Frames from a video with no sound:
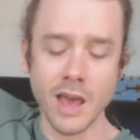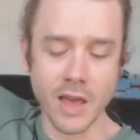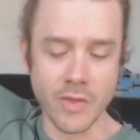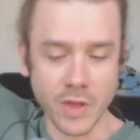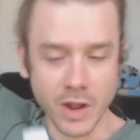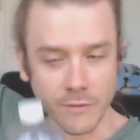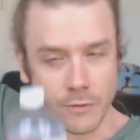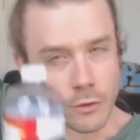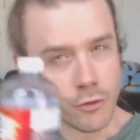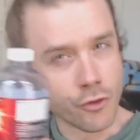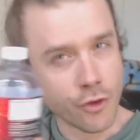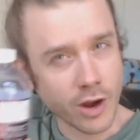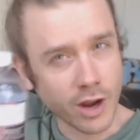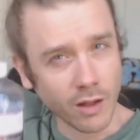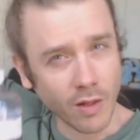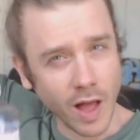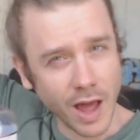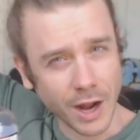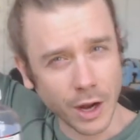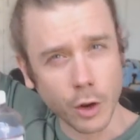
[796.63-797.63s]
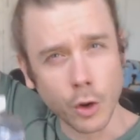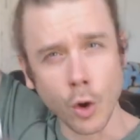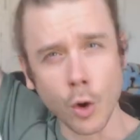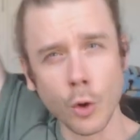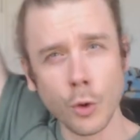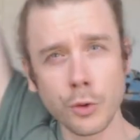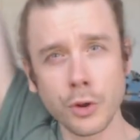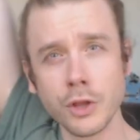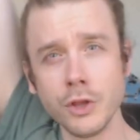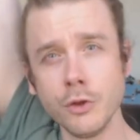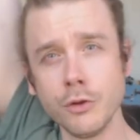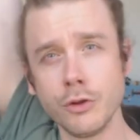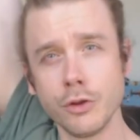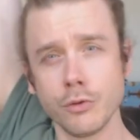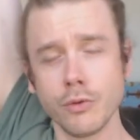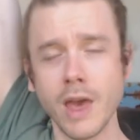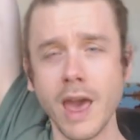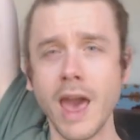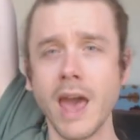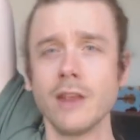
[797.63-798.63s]
And then if you drink a lot of gold and you
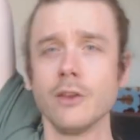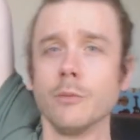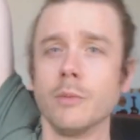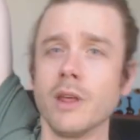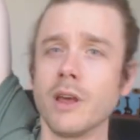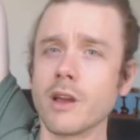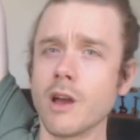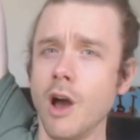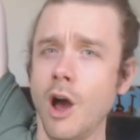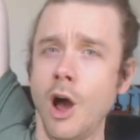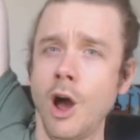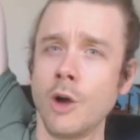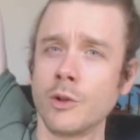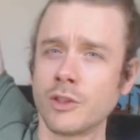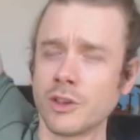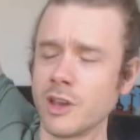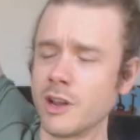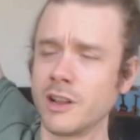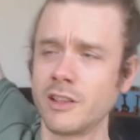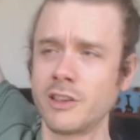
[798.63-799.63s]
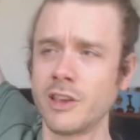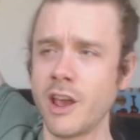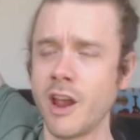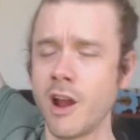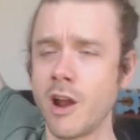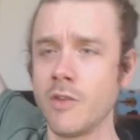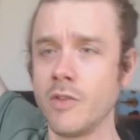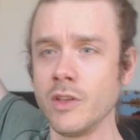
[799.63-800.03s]
do that, you'll be like, oh, it's going to tear.